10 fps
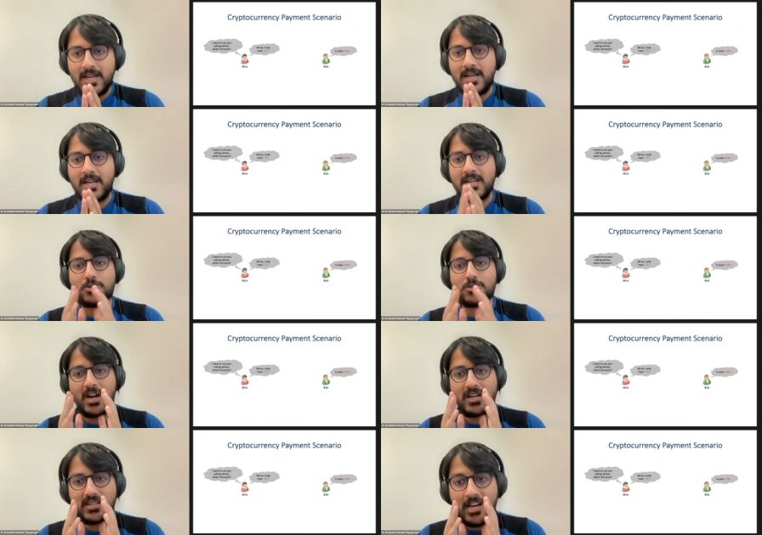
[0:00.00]
uh, it is
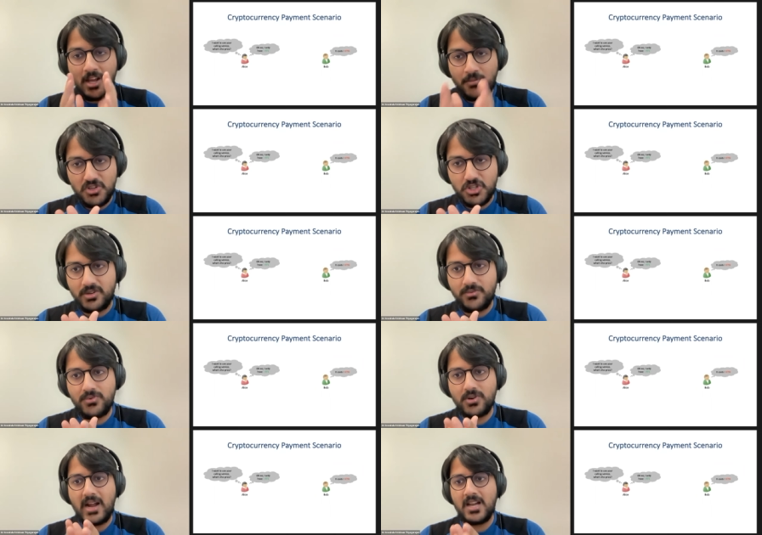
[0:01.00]
quite inefficient
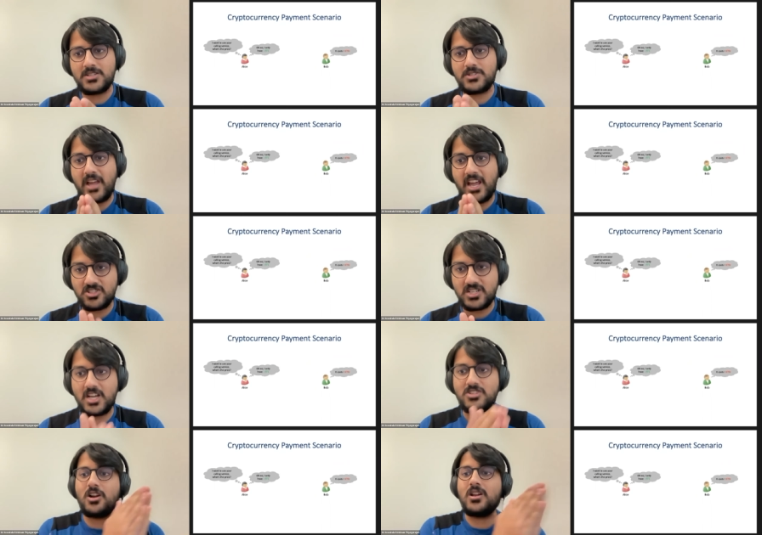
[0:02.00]
for Alice to
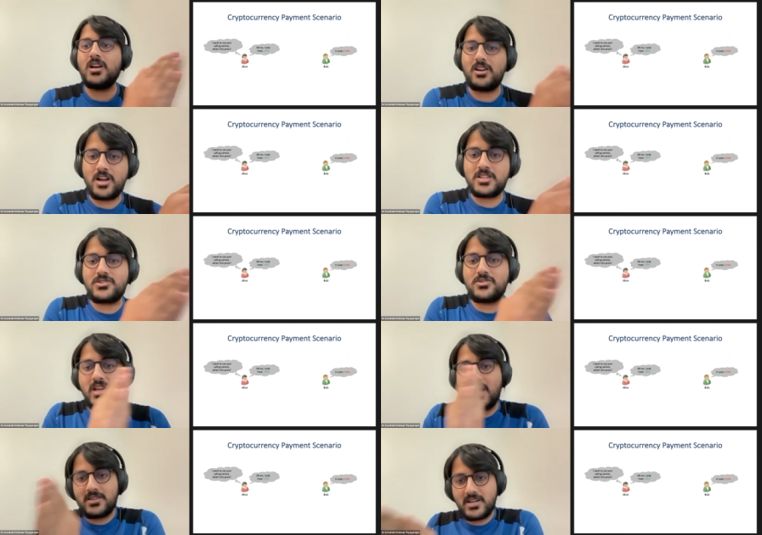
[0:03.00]
exchange all her coins to
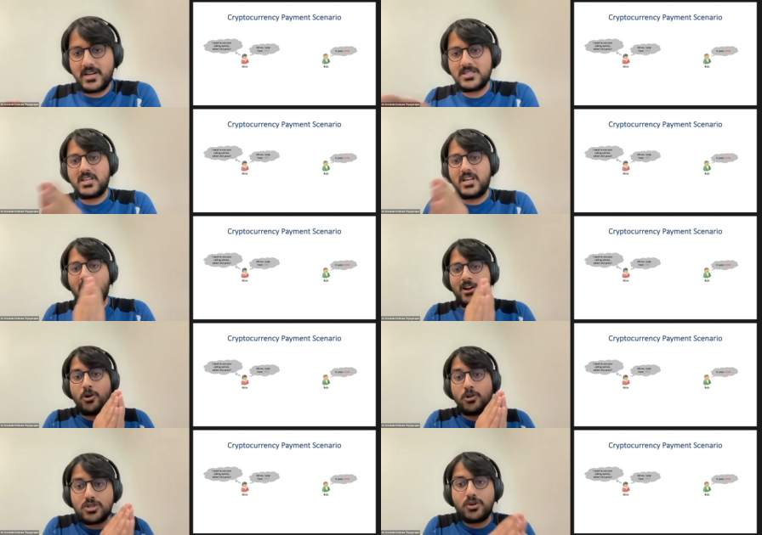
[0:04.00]
the other currency and
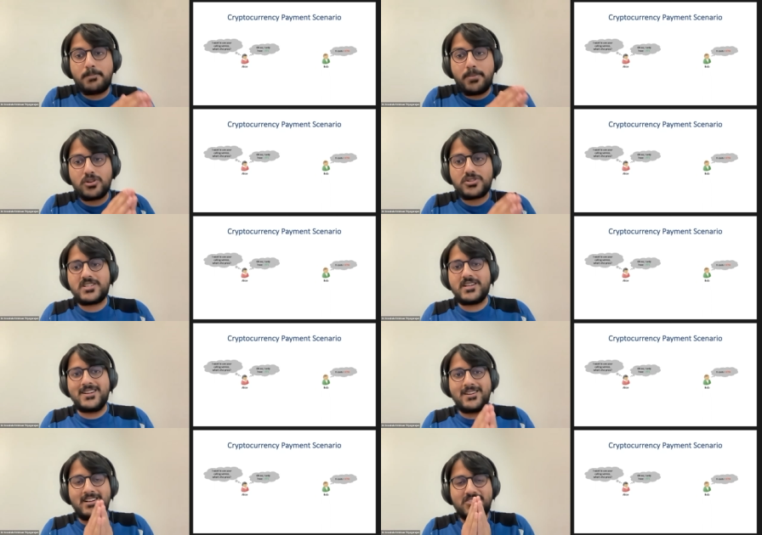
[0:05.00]
also post
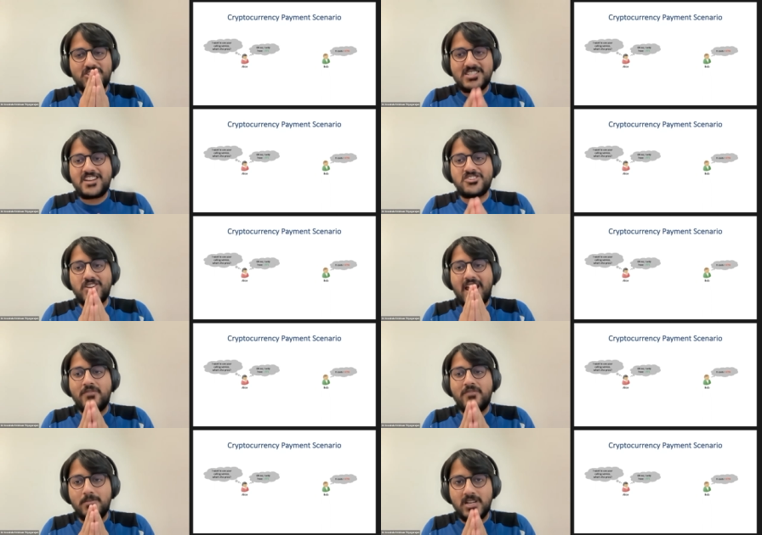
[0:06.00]
a, uh, a transaction
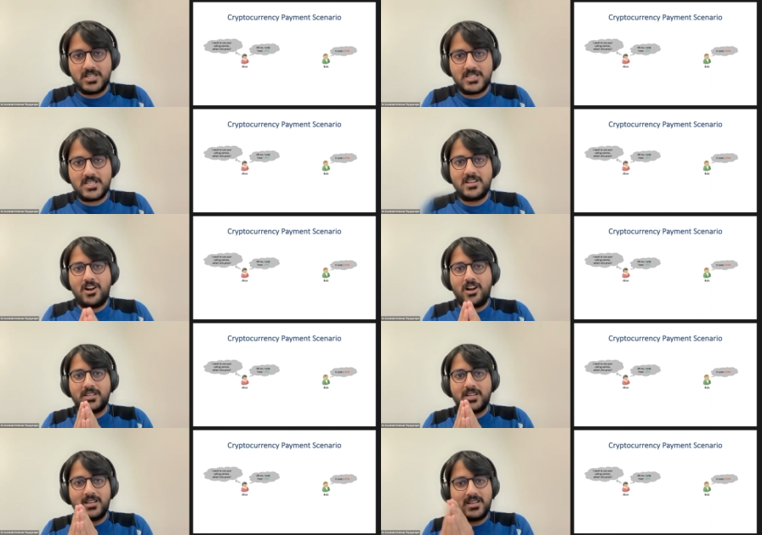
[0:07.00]
every minute on
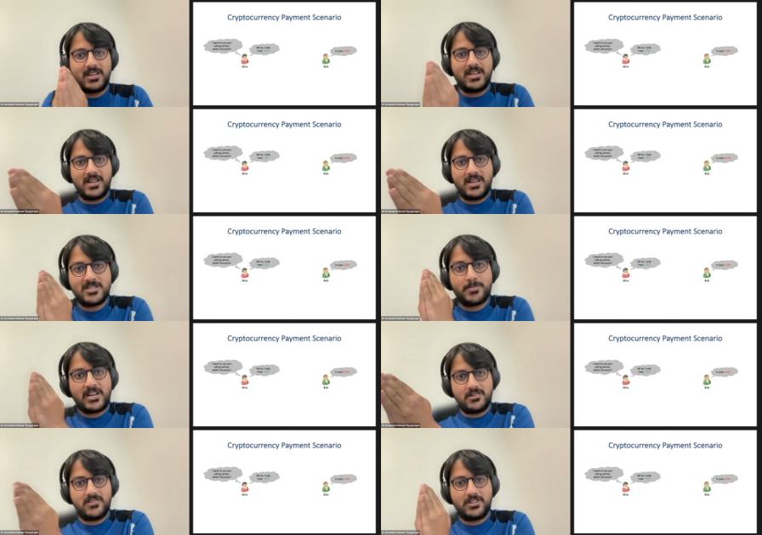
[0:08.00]
the uh,
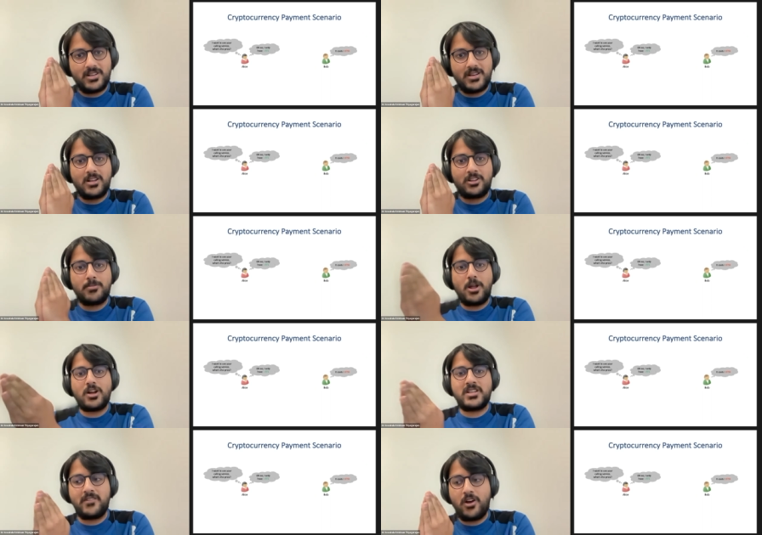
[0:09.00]
respective on the on the
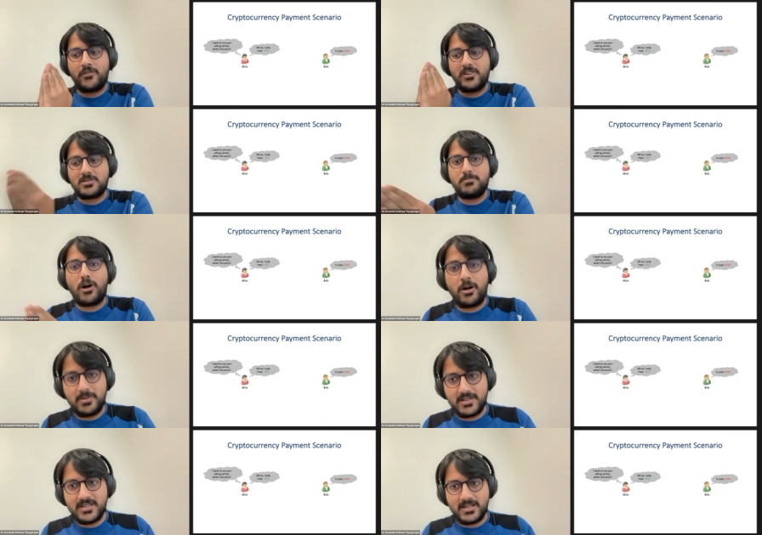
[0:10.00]
blockchain on which
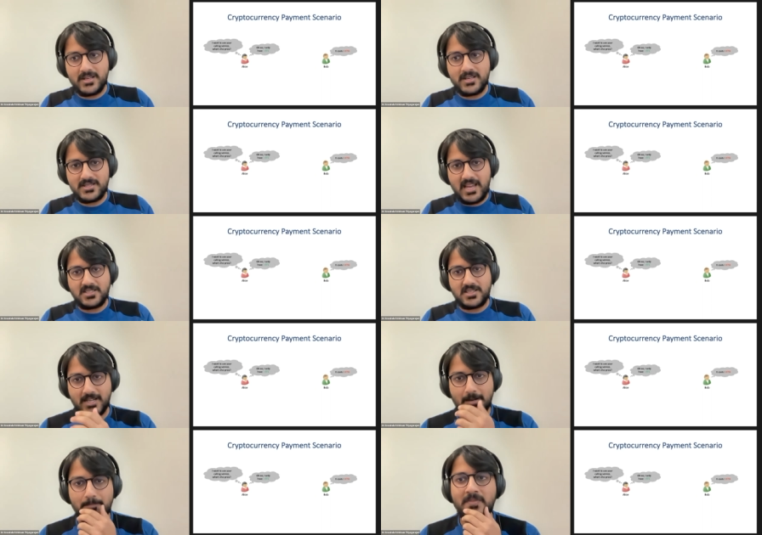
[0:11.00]
Bob is, uh, is
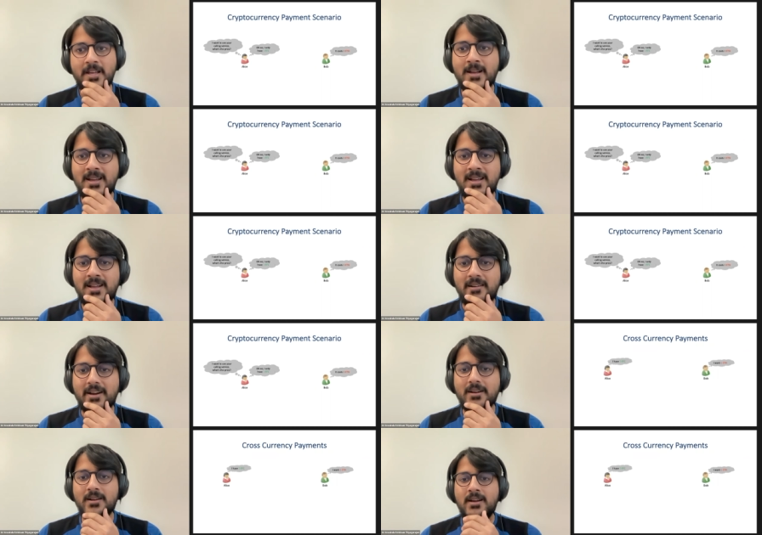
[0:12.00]
existing,
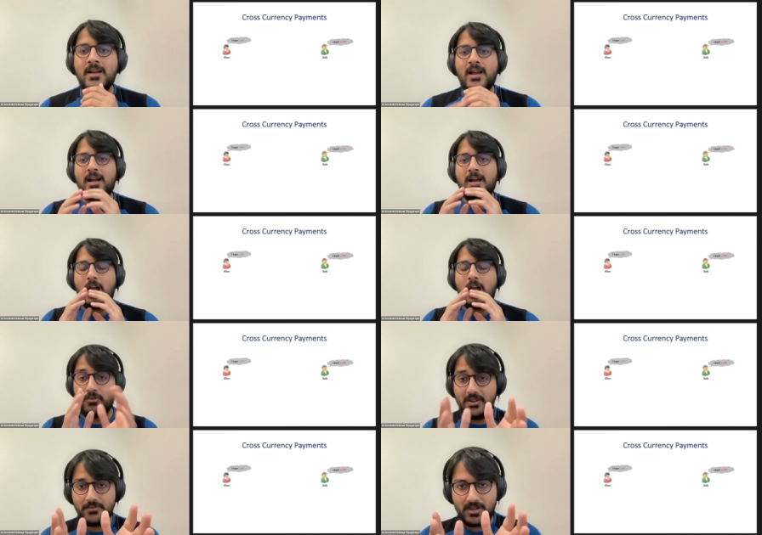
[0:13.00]
right? Uh,
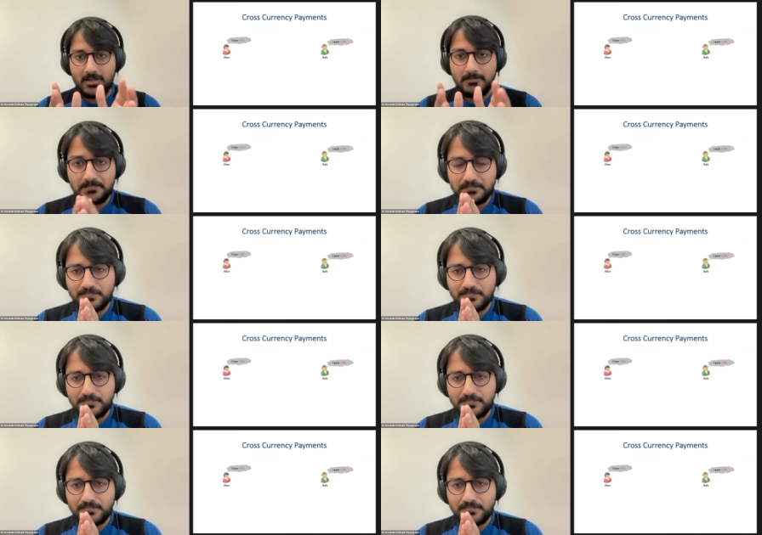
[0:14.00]
however,